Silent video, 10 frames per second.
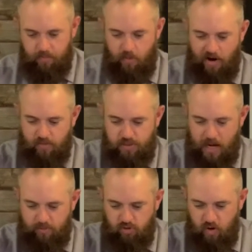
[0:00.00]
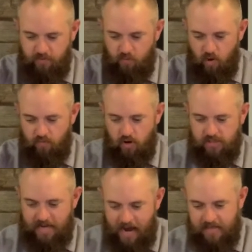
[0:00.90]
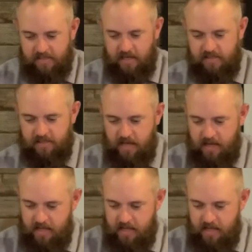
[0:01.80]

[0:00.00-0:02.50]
Proverbs chapter 24, verse 9 says,